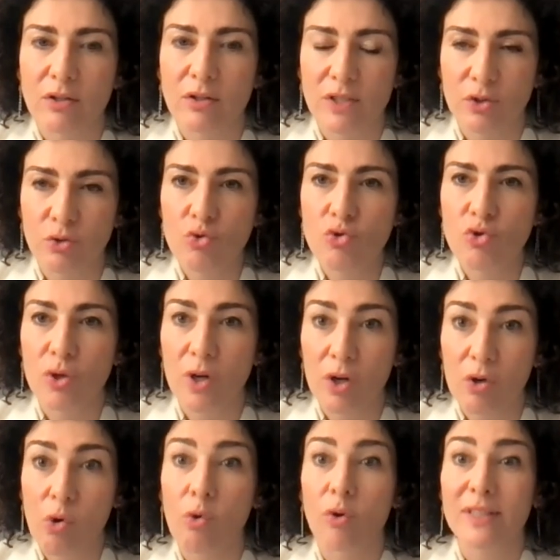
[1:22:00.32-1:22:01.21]

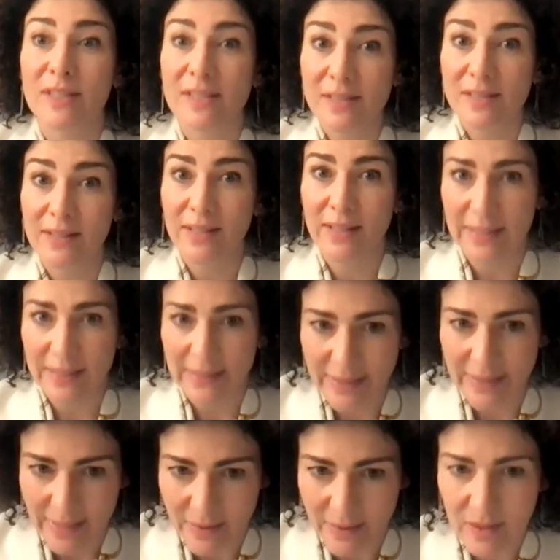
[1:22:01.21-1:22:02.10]
Constitutional Court still
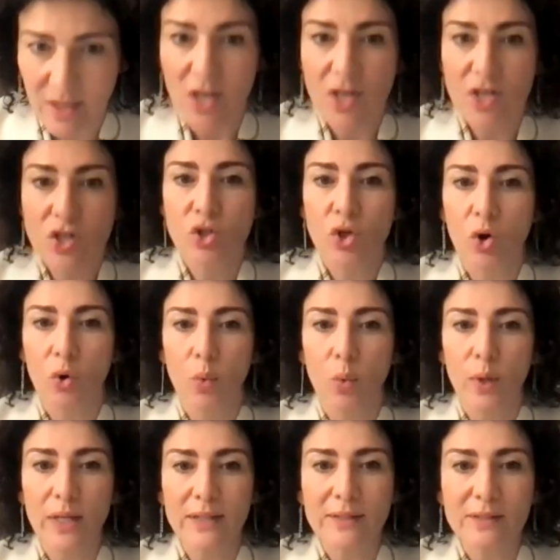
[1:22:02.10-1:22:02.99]
in this. So
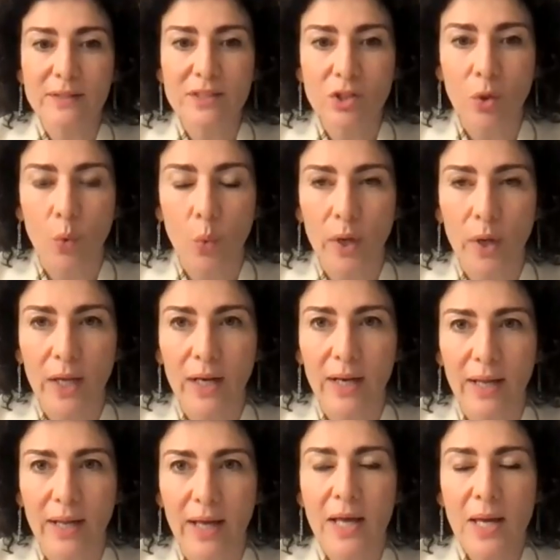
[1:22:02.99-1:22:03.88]
we'll
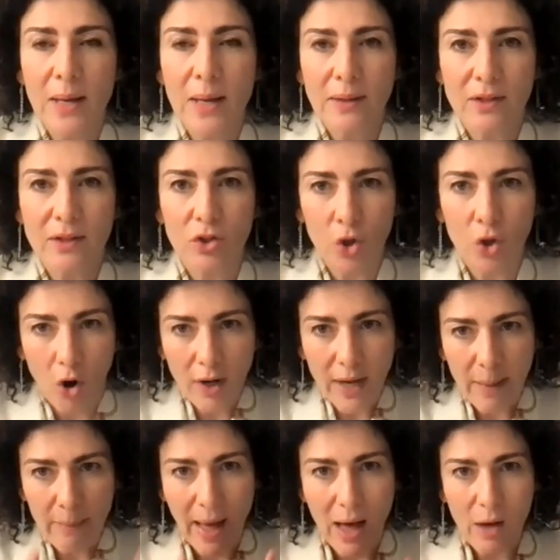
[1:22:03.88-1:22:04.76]

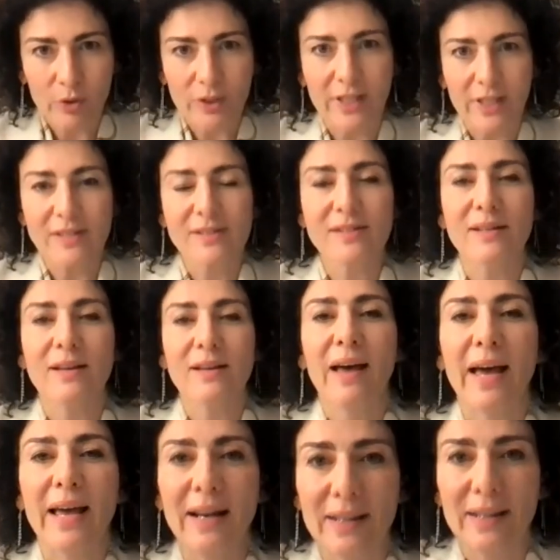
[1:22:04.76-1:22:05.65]
talk about this
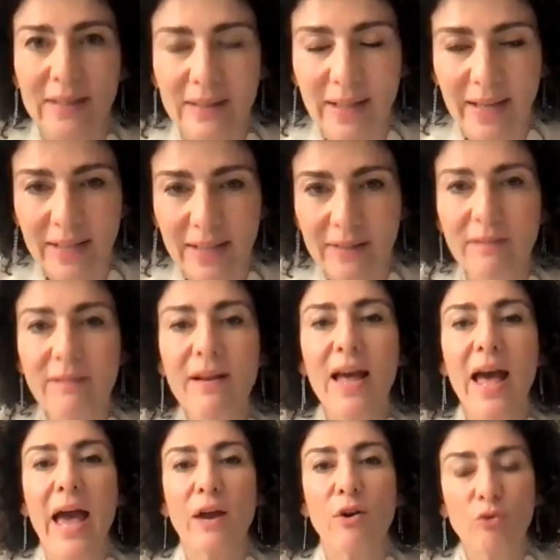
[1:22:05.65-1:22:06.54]
a little later.
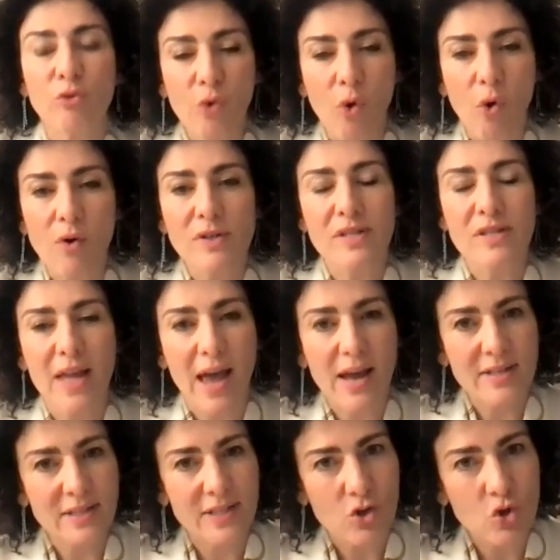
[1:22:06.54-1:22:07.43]
And of course, the
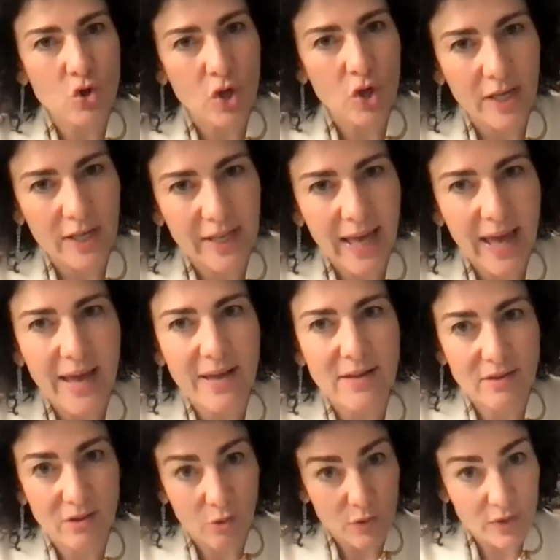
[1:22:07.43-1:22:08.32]
ICJ
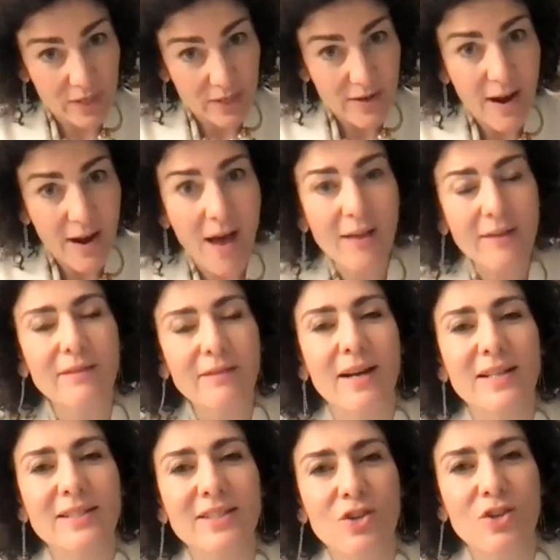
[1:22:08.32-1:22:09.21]
case, there is another
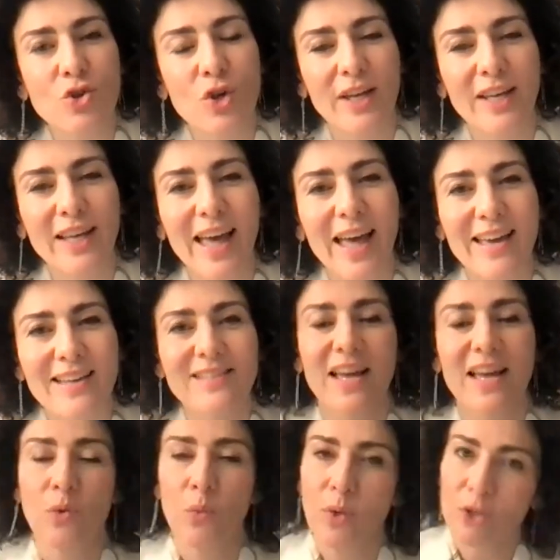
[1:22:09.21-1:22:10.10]
ICJ case,
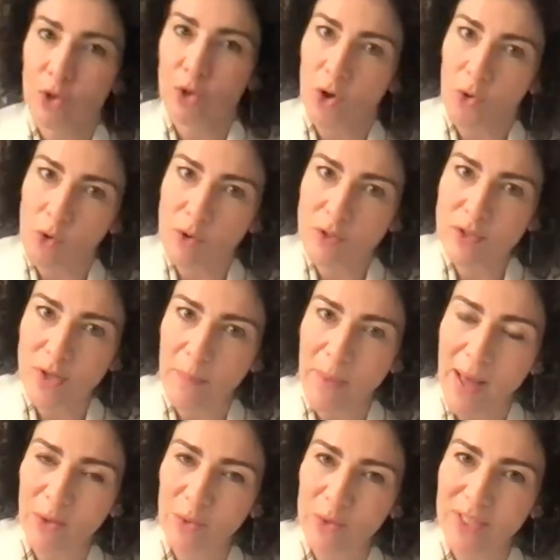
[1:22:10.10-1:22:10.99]
and we'll talk also
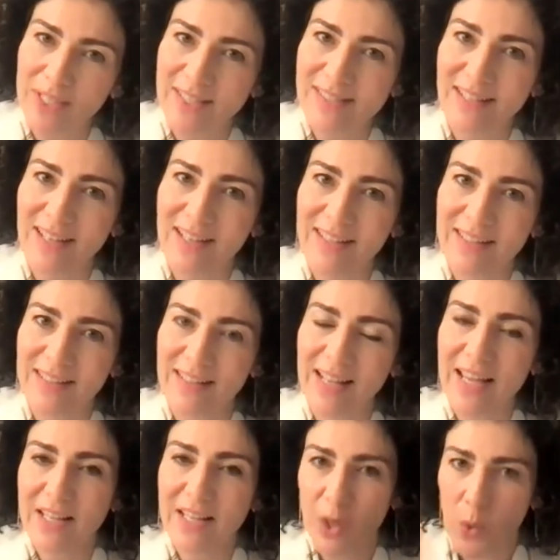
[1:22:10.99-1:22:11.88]
about this a little
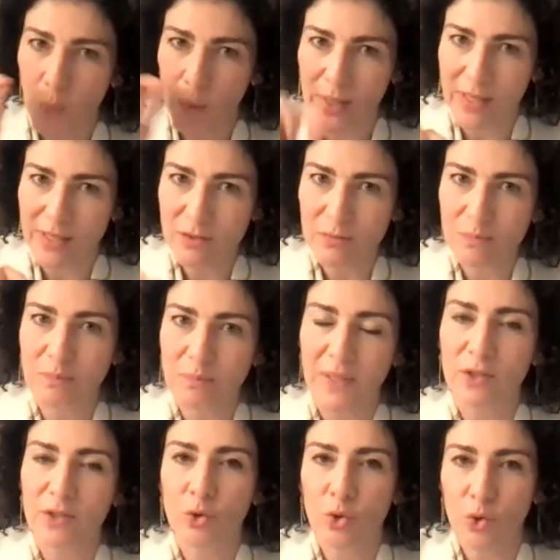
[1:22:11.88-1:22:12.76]
later when I
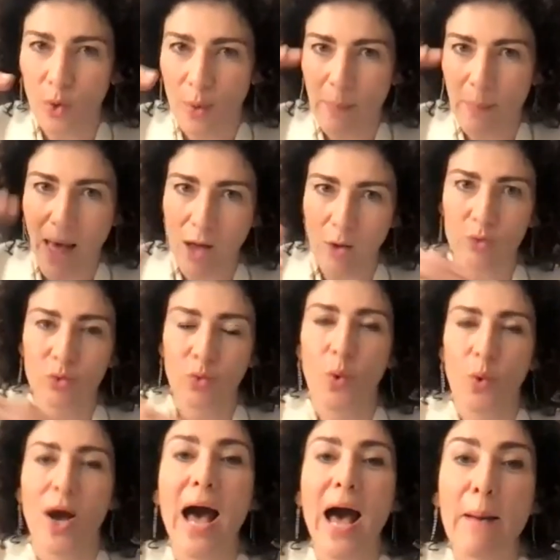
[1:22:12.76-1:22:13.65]
speak to you about
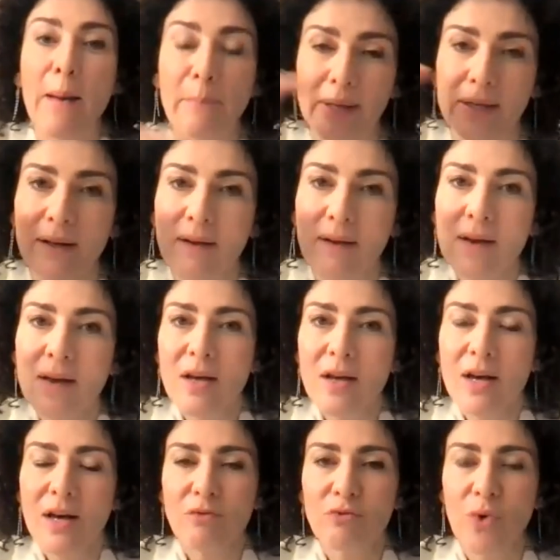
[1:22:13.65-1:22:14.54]
what happened
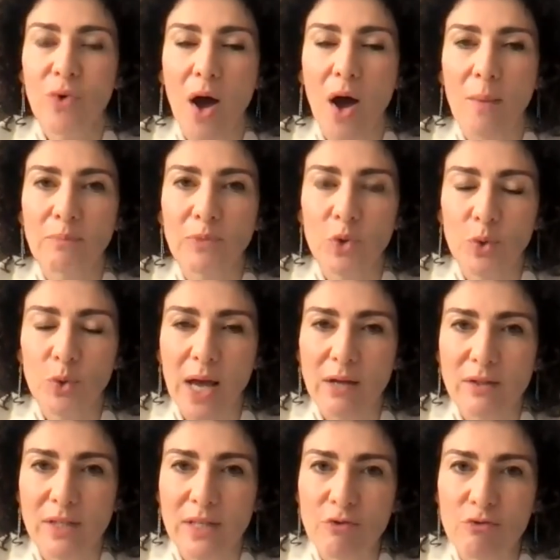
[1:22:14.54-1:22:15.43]
from
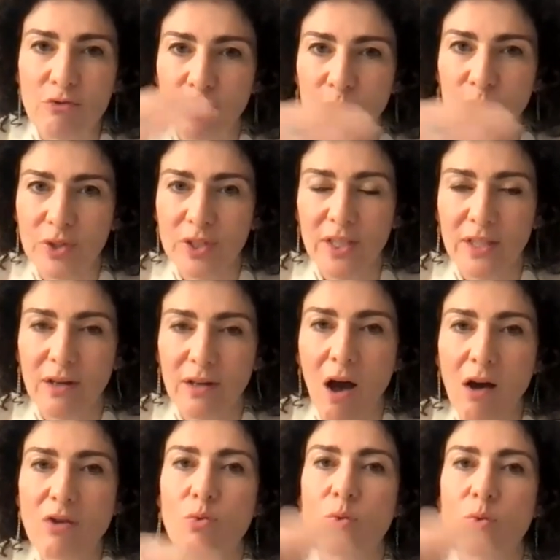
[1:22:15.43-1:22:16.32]
2014
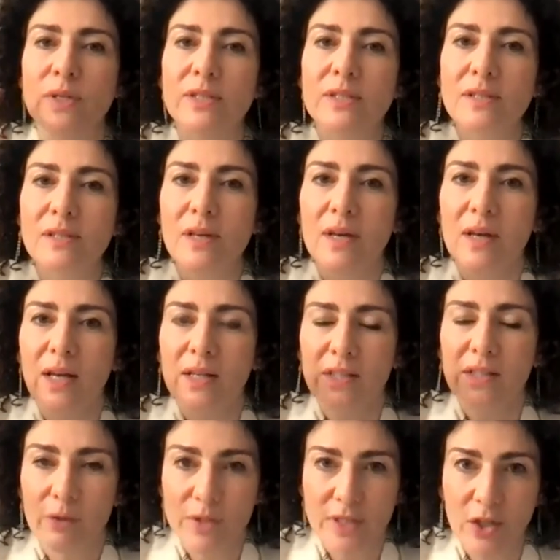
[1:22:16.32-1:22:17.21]
onwards.
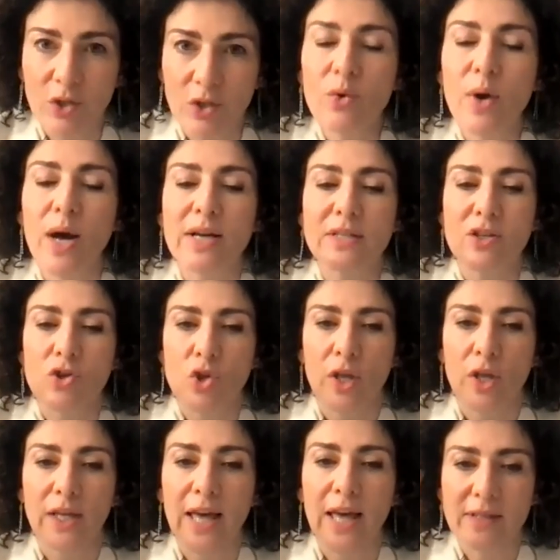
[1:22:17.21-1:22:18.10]
There is a new
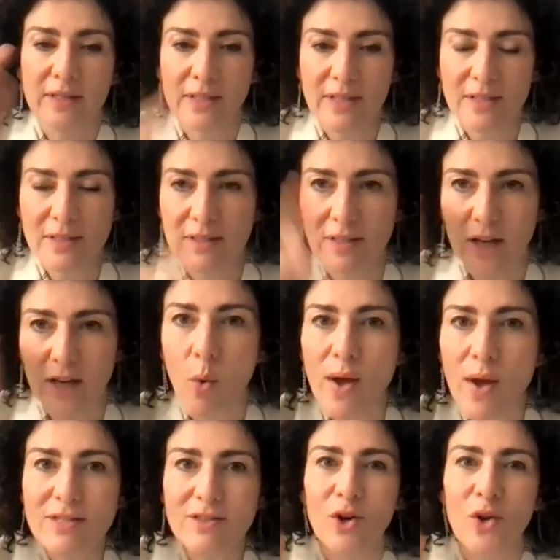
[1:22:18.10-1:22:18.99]
ICJ case, and I see a
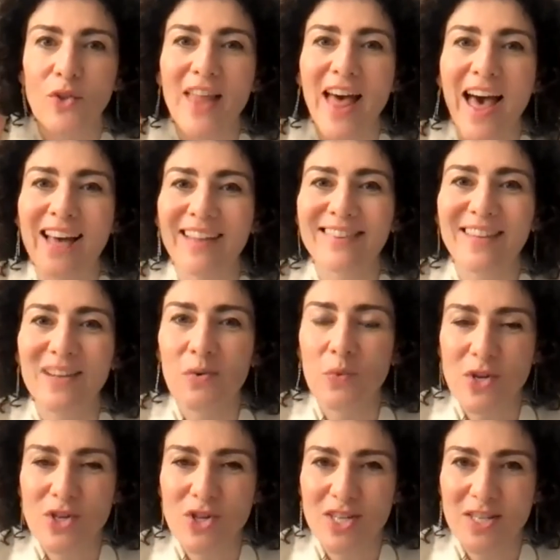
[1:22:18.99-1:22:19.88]
question on that,
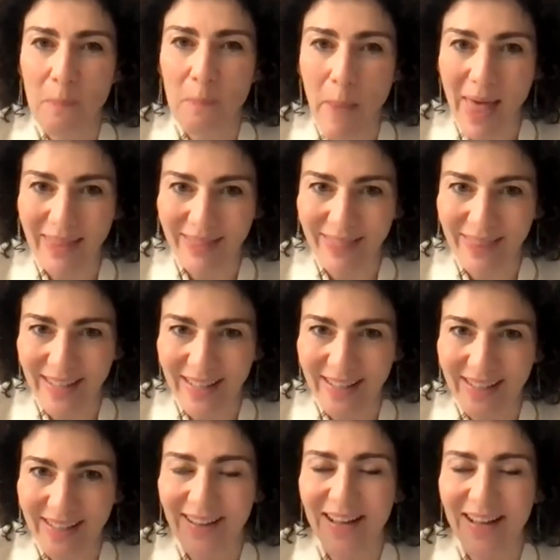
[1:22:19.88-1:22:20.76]
which is
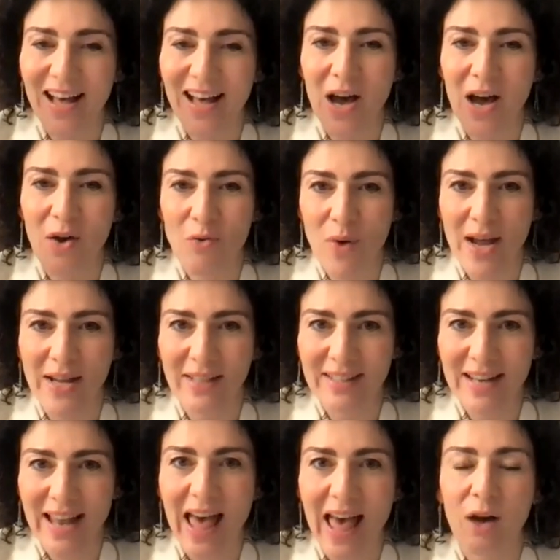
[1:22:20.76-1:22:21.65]
pending
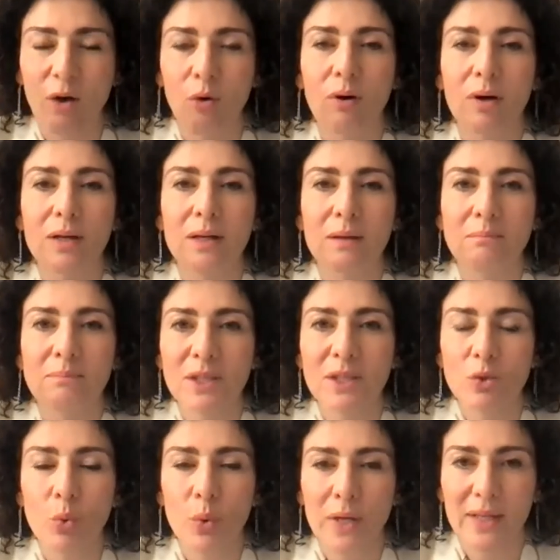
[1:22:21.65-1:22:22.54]
right now
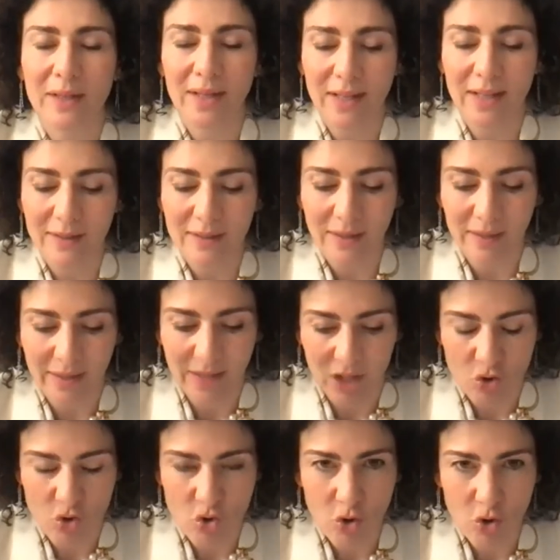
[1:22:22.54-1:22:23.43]
between Italy
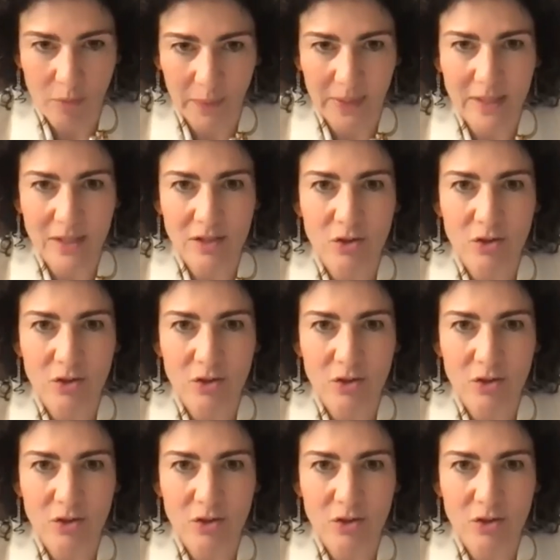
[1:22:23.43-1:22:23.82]
and Germany.